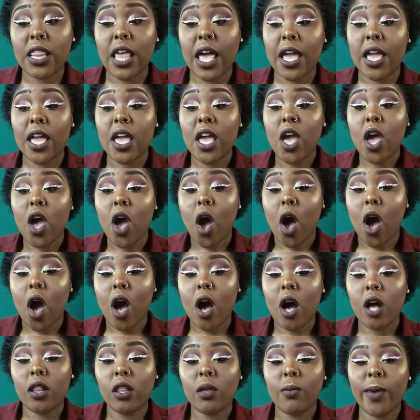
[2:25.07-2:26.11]
Like,
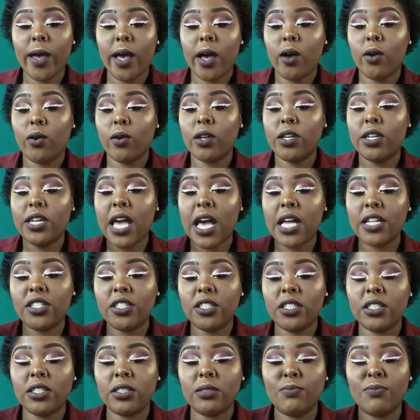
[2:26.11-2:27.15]
all about not
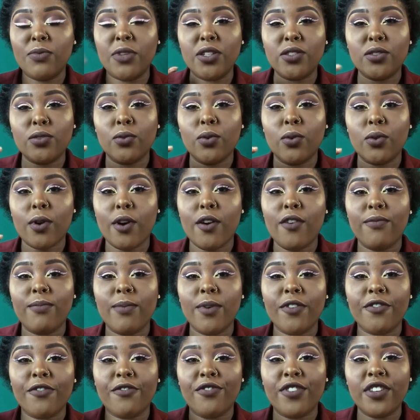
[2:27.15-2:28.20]
just mental growth,
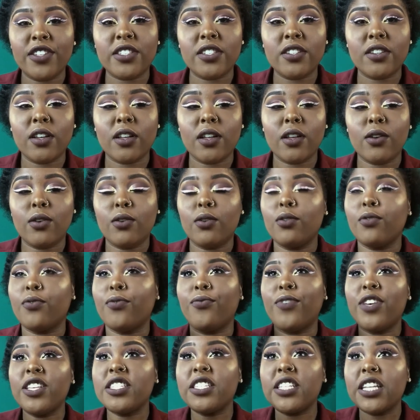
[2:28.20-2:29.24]
but
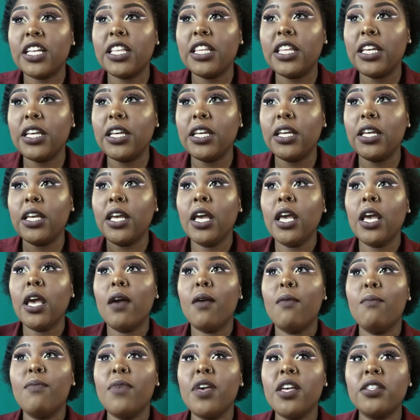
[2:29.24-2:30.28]
physically,
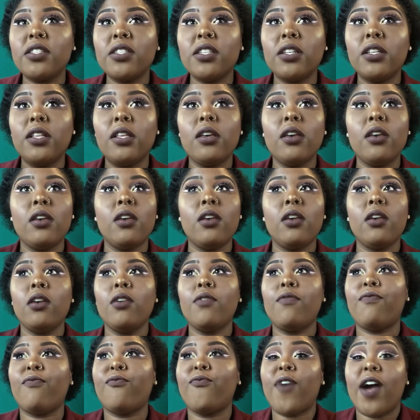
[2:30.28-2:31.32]

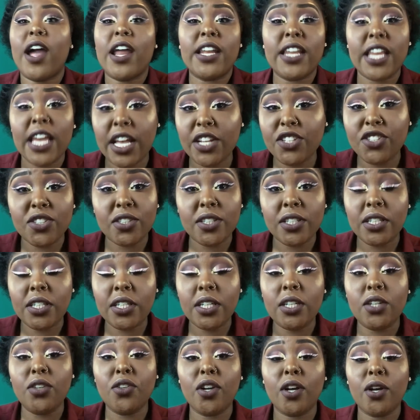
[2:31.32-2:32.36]
mentally,
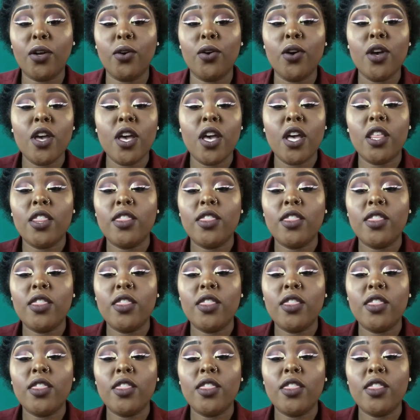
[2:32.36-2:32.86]
financially, you know.